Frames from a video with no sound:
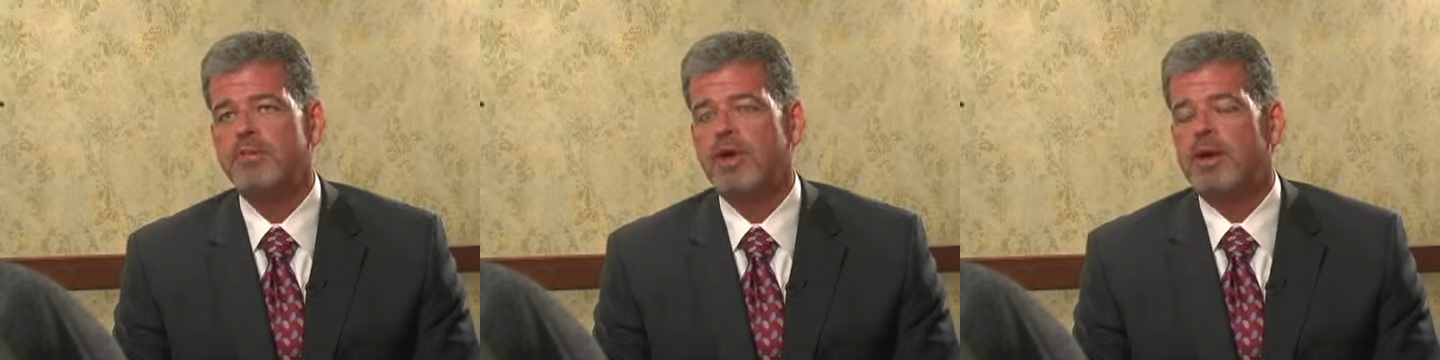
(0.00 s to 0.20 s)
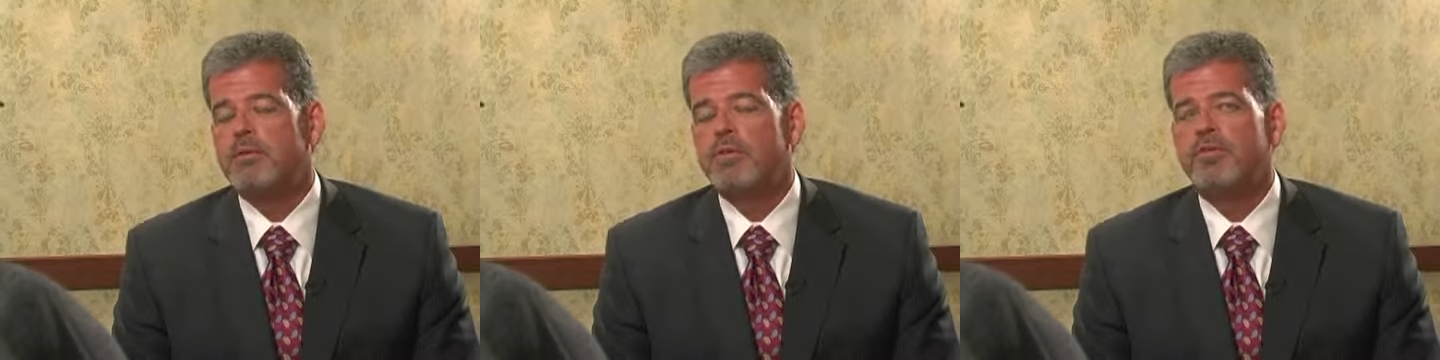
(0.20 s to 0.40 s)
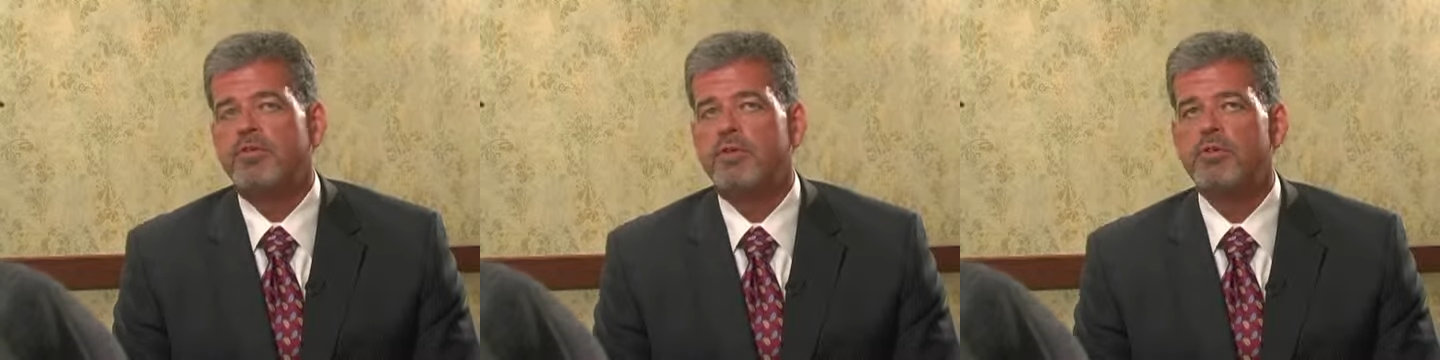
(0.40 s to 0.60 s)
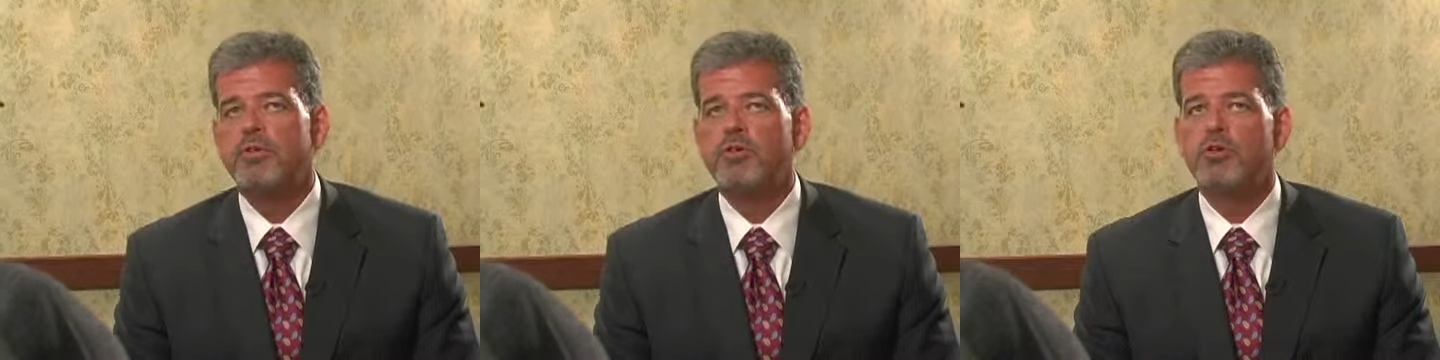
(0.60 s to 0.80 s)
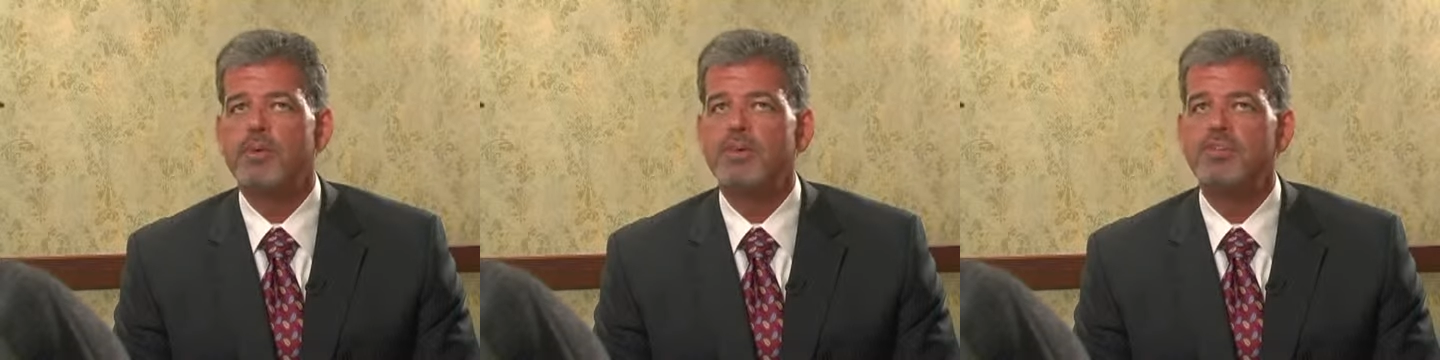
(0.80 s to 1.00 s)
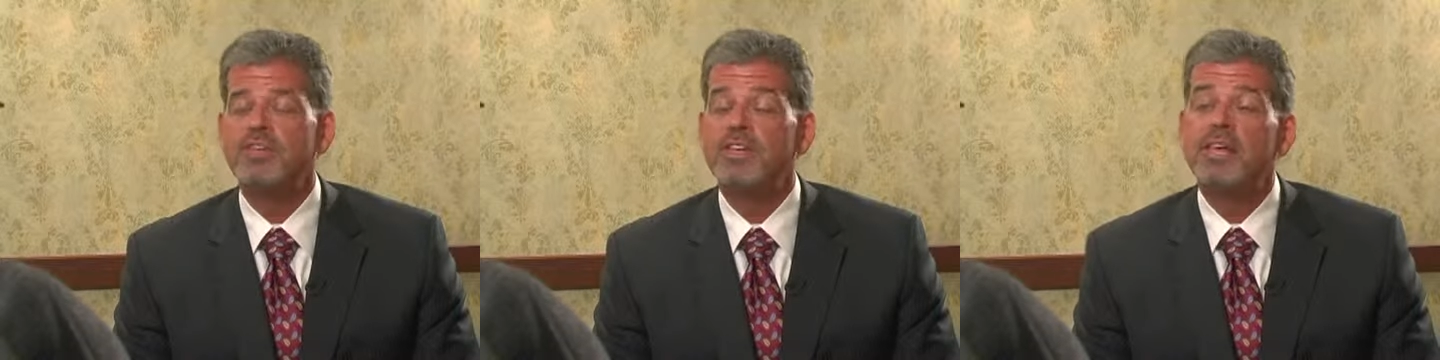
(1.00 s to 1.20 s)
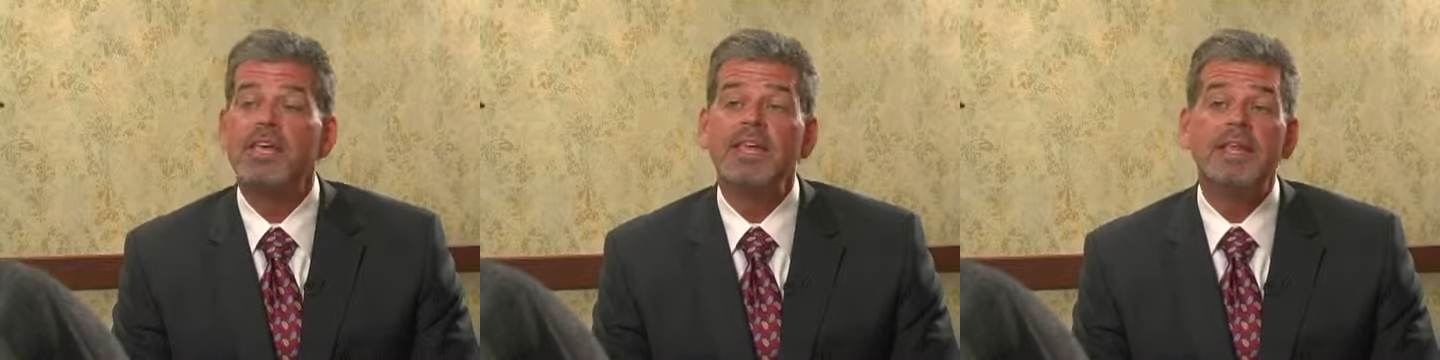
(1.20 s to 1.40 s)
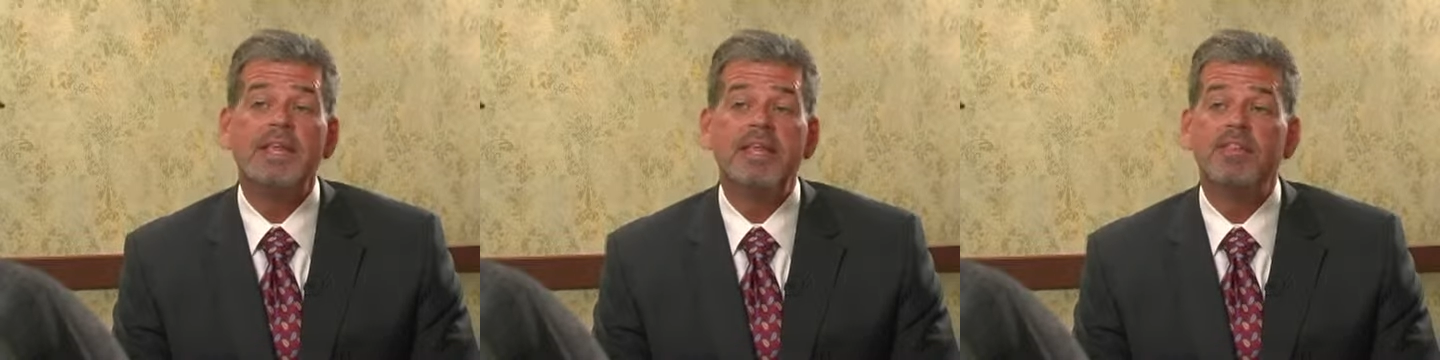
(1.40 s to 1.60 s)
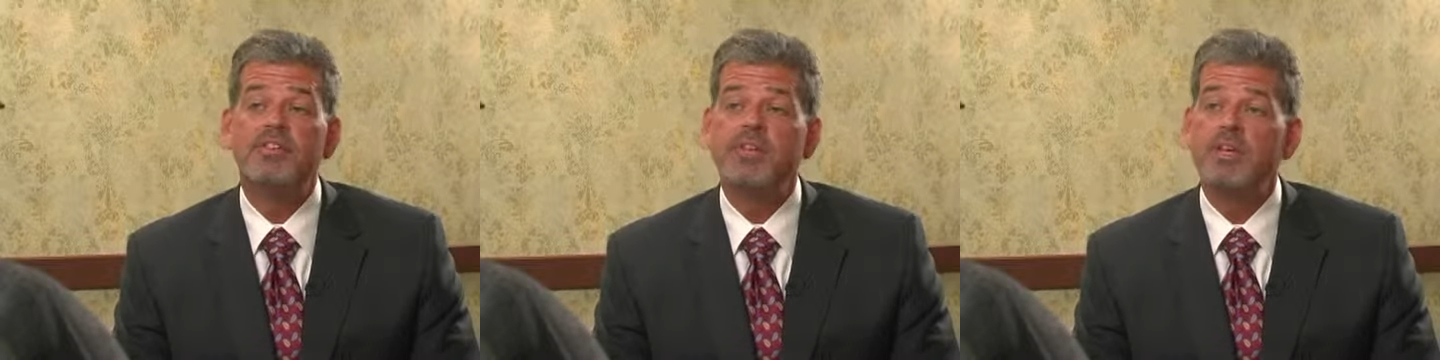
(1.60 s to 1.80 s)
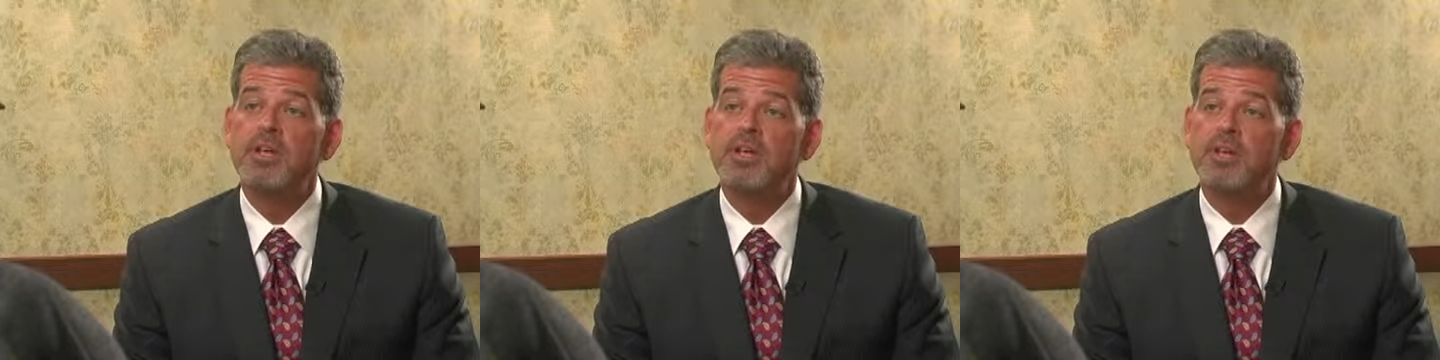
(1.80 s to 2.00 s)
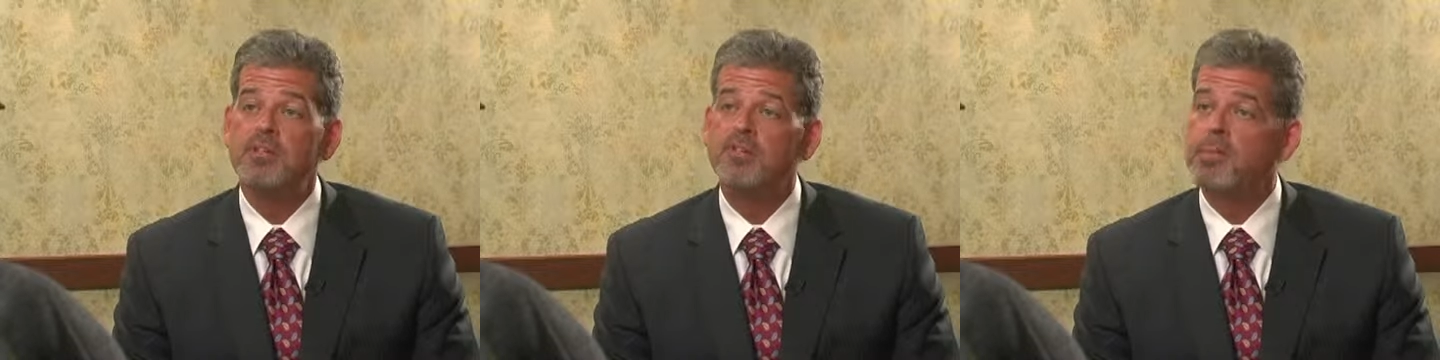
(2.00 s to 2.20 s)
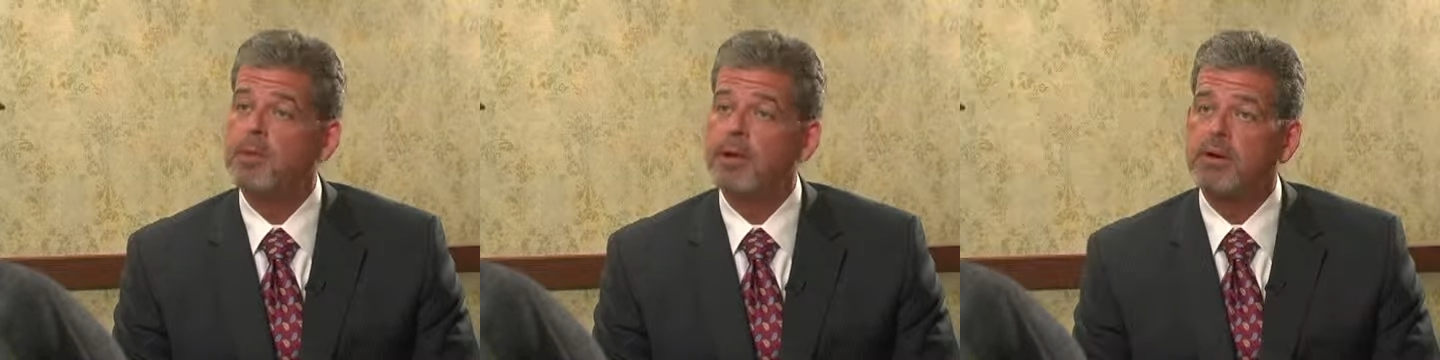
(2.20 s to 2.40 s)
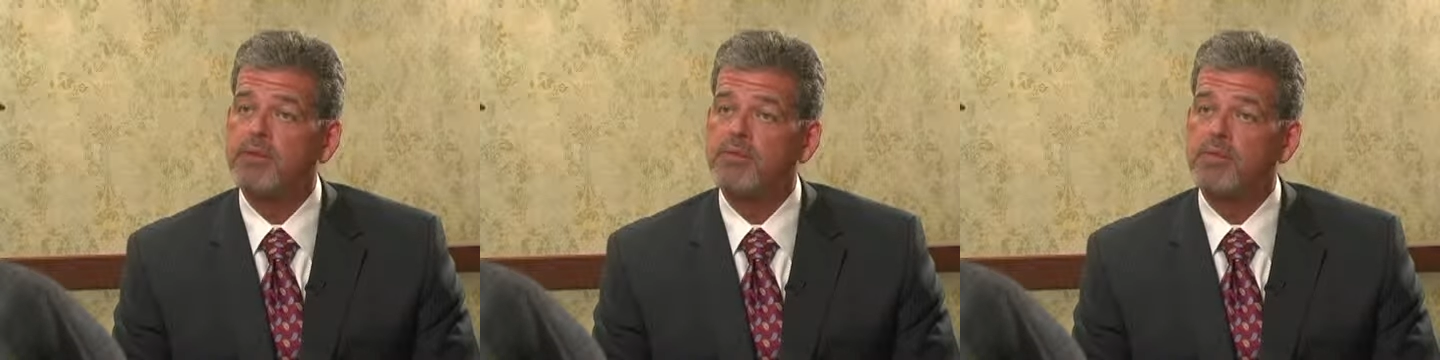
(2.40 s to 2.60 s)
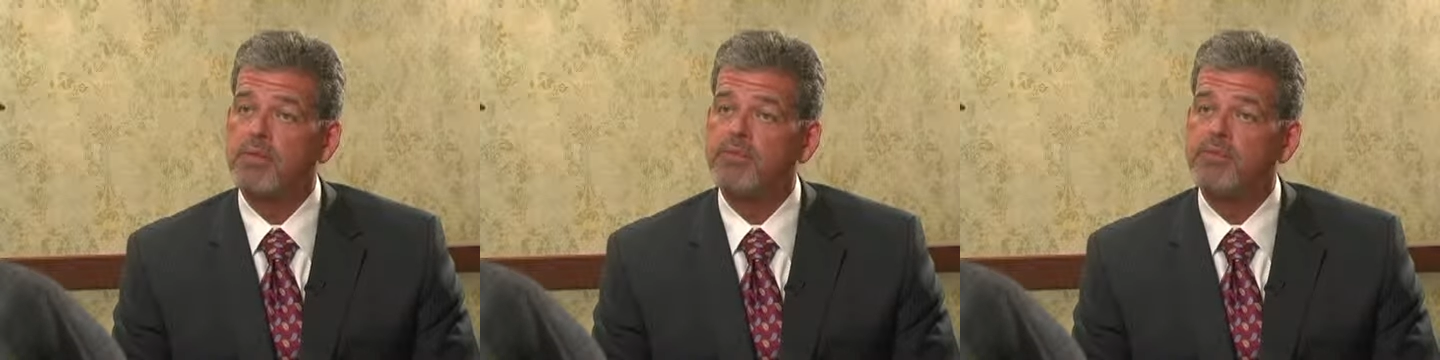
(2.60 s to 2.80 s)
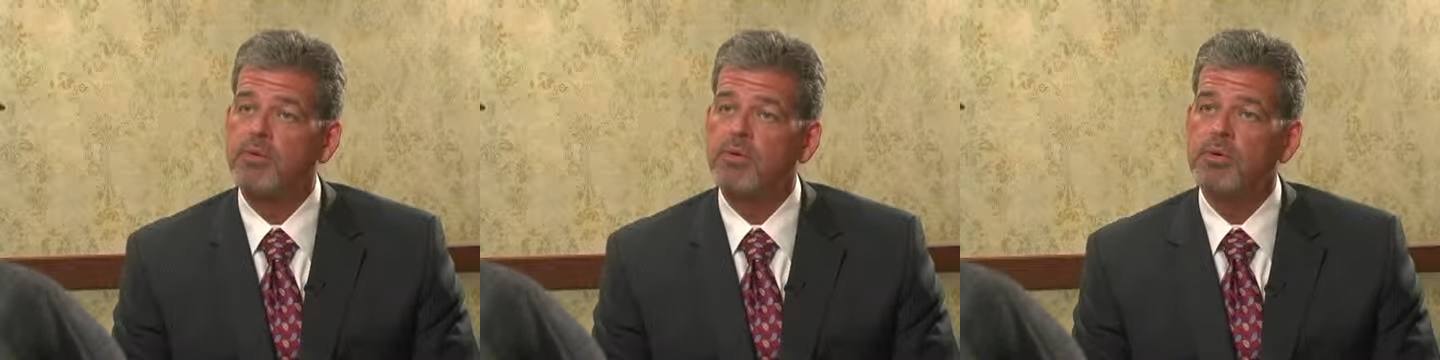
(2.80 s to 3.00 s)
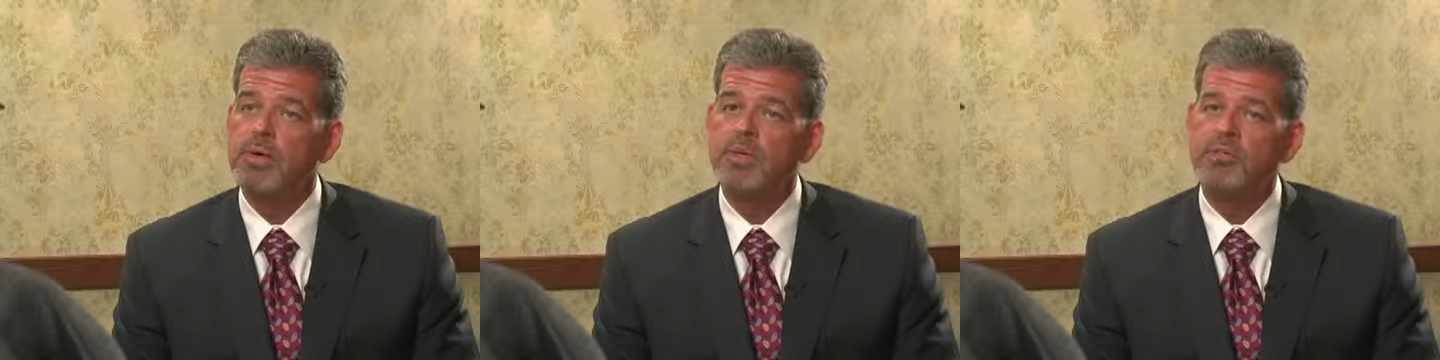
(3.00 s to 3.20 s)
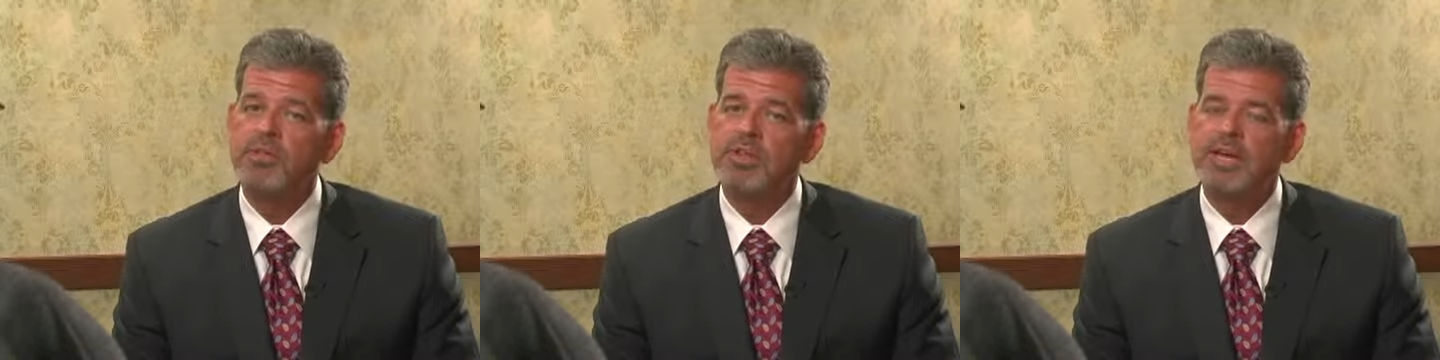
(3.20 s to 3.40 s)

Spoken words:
I refer to them as the Achilles heel of the Microsoft OS.